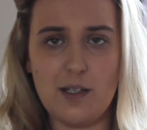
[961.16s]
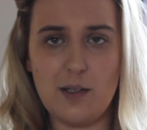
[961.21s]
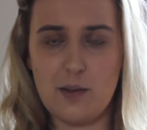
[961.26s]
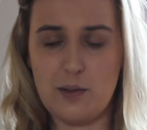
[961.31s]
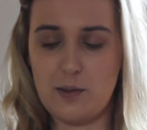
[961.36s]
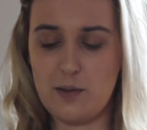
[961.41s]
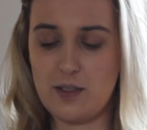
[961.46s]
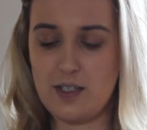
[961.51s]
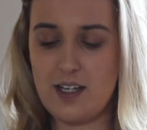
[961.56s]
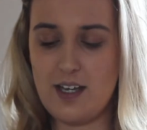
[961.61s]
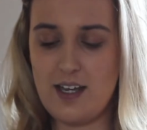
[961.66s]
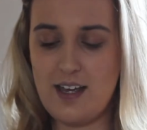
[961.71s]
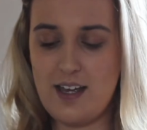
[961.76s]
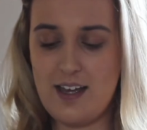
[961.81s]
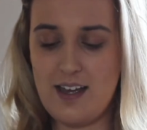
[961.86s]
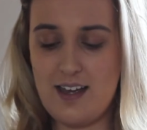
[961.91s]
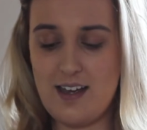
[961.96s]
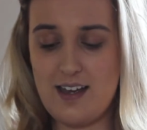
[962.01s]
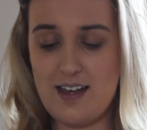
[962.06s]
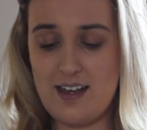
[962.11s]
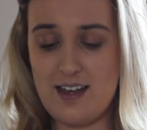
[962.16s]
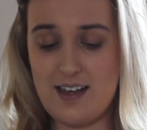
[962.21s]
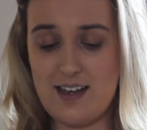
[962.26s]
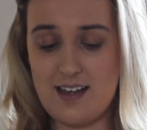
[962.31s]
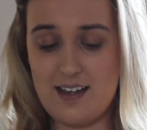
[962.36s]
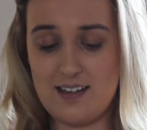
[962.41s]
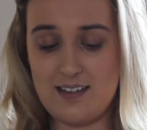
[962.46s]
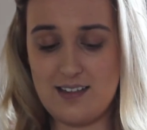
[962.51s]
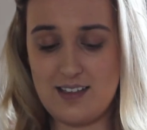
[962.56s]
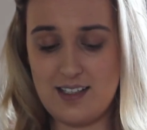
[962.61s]
nude,
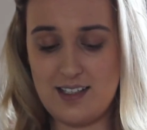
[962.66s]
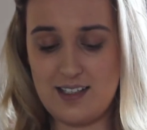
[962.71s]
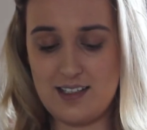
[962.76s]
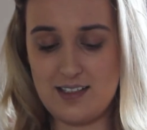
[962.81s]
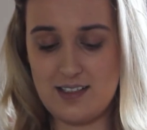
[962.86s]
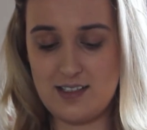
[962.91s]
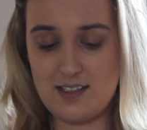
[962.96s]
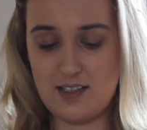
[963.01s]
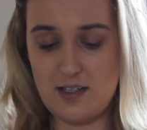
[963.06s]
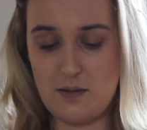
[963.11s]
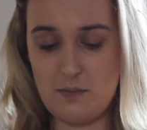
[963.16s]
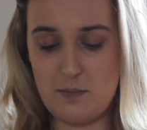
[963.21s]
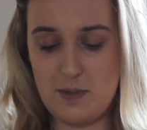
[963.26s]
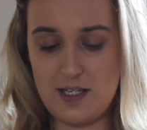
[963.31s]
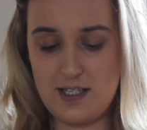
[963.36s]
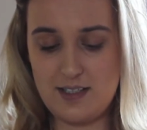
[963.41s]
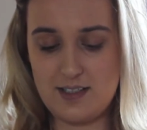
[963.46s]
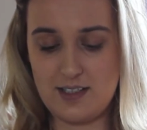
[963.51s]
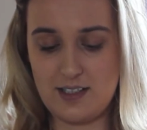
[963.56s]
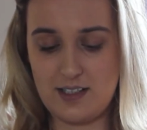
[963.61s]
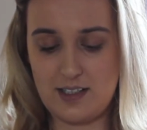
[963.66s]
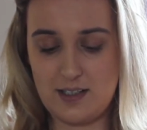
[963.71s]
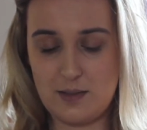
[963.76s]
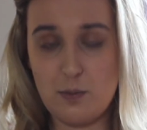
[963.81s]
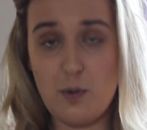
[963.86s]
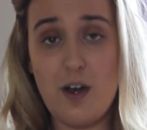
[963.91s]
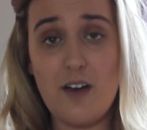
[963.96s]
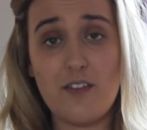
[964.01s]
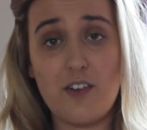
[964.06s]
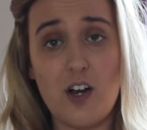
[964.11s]
and it's basically, it's
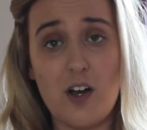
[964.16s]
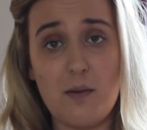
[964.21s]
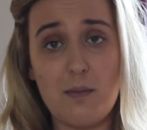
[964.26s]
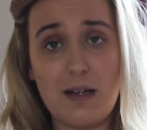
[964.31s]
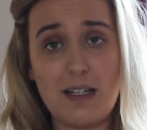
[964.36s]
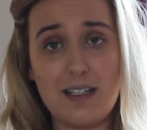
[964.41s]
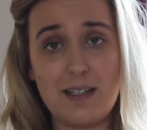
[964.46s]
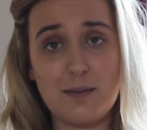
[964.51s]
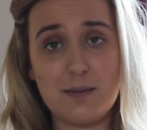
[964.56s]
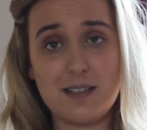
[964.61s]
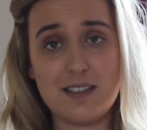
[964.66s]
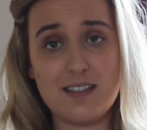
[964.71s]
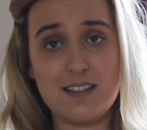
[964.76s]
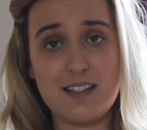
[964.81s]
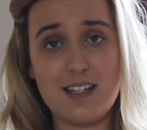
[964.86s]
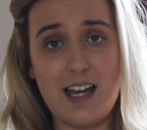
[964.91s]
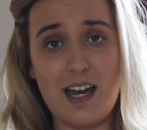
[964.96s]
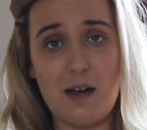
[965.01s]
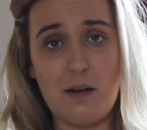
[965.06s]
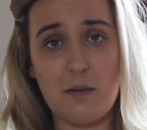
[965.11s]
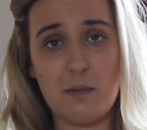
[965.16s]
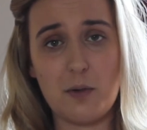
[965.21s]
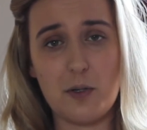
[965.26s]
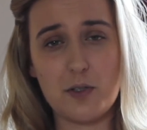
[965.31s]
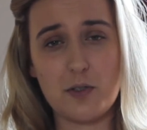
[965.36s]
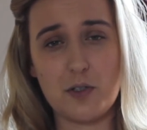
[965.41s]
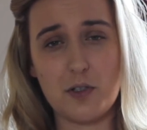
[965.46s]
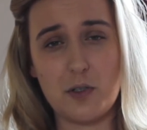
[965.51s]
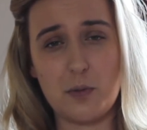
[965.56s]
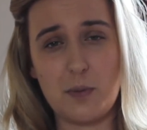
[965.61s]
what I've got on my lips now. I'm not
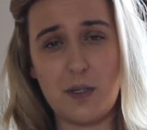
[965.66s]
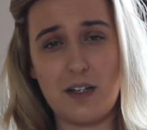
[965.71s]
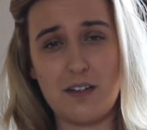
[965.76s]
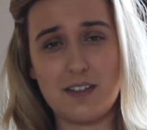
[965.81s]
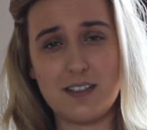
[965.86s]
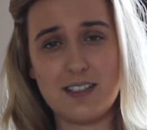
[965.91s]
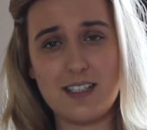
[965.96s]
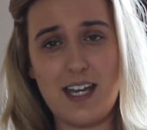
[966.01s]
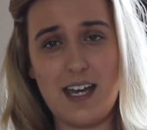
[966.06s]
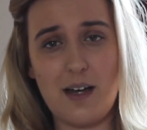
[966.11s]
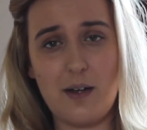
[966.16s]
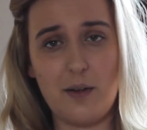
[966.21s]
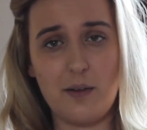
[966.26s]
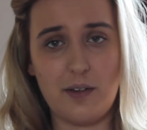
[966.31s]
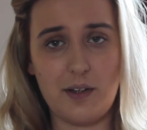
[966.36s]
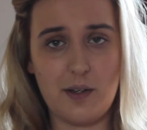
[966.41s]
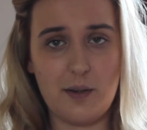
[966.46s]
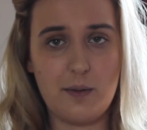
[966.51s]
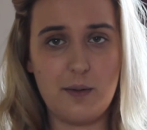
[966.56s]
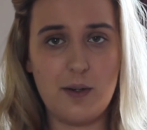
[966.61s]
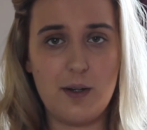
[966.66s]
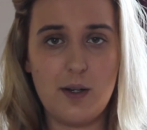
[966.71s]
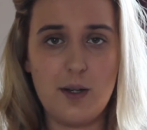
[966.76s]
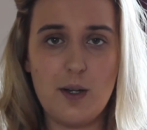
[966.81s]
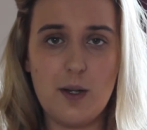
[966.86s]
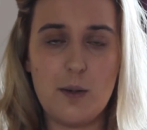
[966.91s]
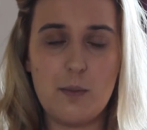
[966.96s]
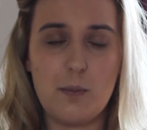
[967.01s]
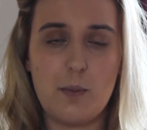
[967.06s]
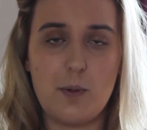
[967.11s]
sure you'll be able to tell though,
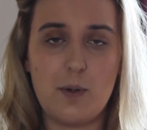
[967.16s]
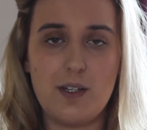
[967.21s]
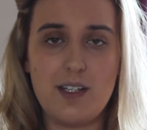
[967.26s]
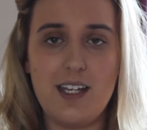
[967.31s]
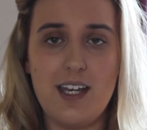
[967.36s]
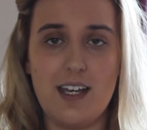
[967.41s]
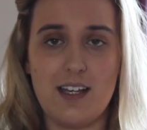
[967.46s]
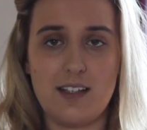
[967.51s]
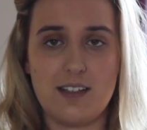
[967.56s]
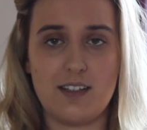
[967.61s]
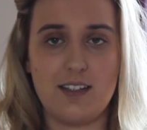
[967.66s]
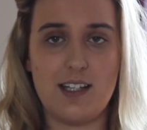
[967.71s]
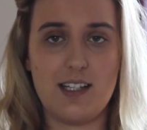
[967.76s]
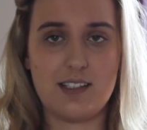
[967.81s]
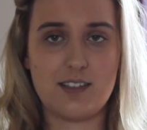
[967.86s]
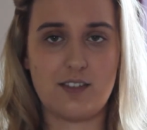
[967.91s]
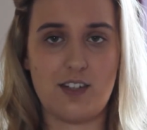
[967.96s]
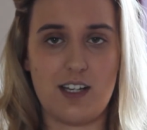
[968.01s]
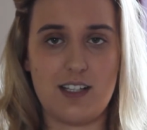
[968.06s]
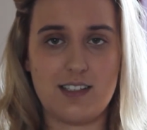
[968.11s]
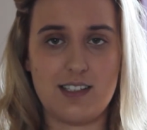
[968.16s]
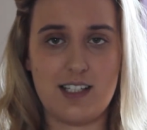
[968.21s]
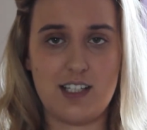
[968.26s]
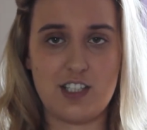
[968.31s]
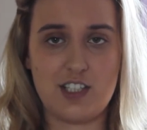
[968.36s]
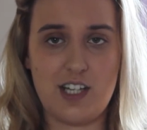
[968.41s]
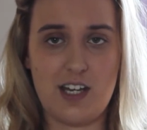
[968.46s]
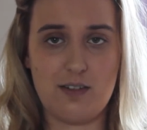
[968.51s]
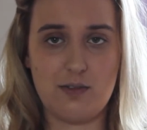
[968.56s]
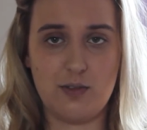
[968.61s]
but yeah, so that's great. So
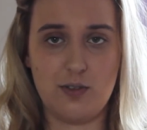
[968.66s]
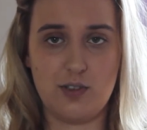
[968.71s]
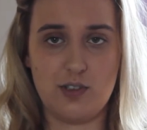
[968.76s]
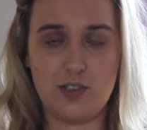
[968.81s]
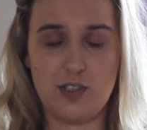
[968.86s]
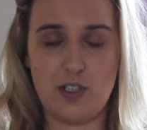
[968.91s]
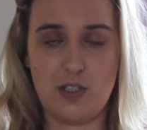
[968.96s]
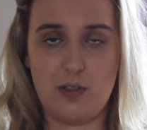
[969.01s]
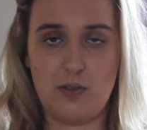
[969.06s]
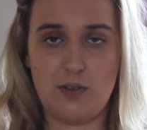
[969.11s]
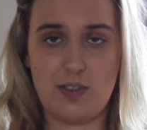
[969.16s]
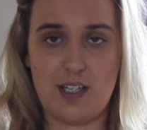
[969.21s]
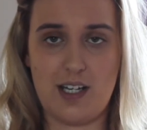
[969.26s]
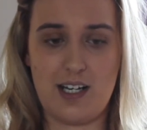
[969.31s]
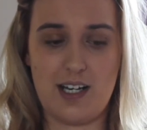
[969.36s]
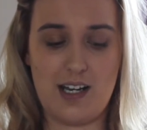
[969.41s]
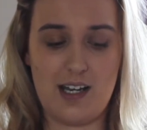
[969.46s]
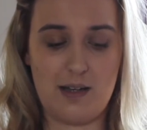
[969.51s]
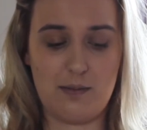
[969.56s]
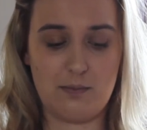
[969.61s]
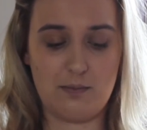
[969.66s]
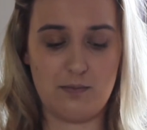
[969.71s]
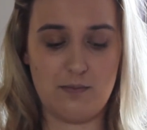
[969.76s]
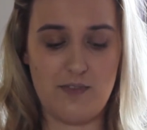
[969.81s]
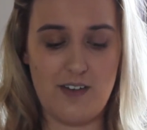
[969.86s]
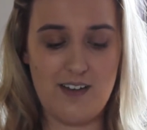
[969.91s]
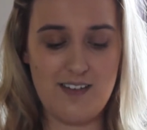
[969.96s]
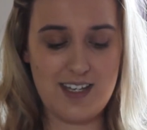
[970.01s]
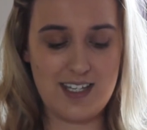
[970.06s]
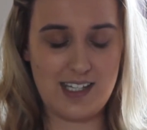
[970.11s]
that's Cheryl's Nude, and I'm
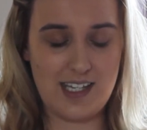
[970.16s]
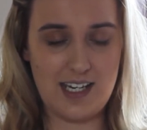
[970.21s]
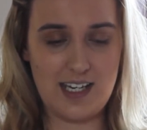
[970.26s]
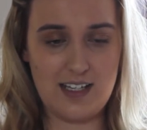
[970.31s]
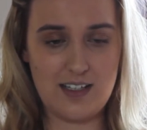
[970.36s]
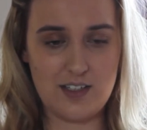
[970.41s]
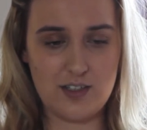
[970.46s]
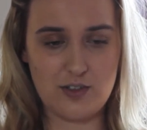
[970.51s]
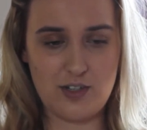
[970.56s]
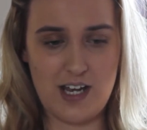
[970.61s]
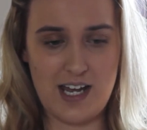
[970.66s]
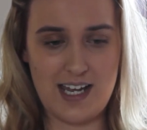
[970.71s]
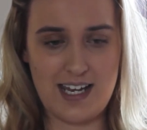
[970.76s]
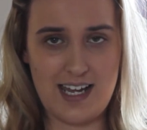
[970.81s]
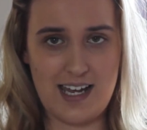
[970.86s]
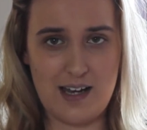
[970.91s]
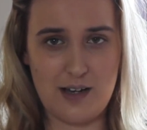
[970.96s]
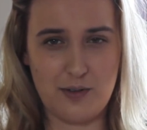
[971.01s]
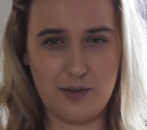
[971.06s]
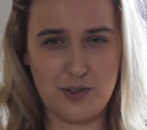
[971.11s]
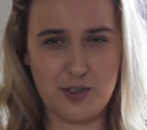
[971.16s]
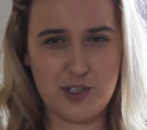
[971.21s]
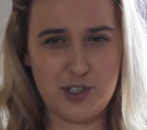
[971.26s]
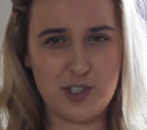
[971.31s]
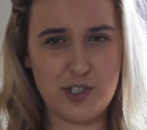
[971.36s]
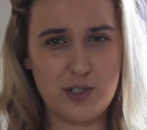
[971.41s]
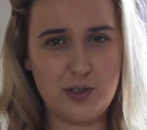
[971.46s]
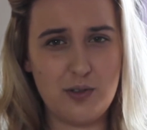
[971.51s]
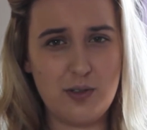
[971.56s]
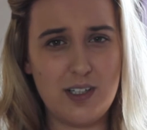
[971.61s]
very keen to try out
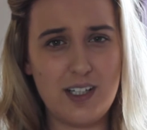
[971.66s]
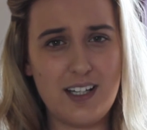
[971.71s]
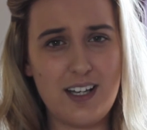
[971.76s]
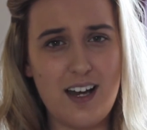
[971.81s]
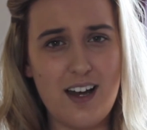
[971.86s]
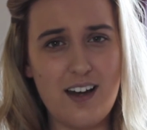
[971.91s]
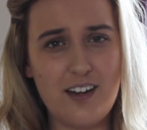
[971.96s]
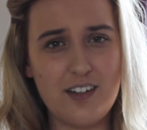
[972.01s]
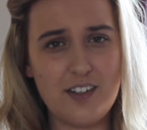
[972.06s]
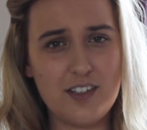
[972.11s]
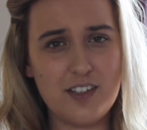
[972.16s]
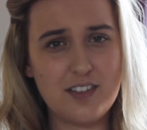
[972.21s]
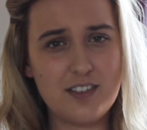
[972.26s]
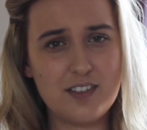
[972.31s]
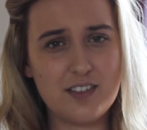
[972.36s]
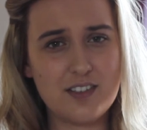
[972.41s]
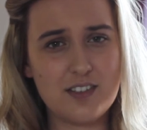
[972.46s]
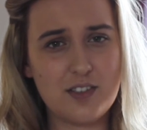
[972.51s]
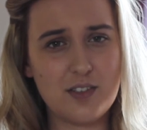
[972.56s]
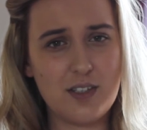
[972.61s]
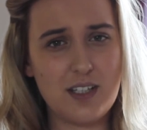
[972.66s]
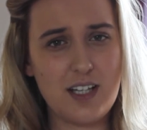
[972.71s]
Julianne's